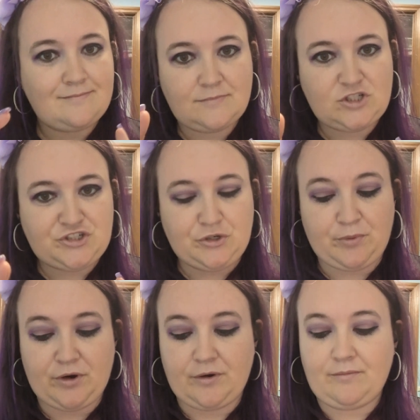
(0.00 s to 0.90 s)

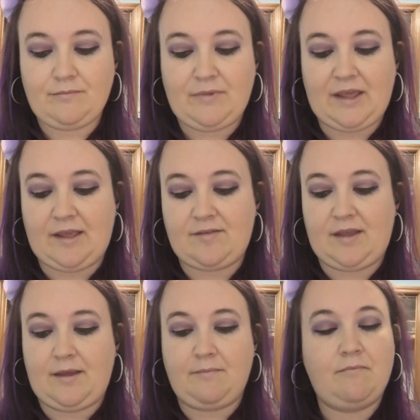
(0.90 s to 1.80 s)
Super easy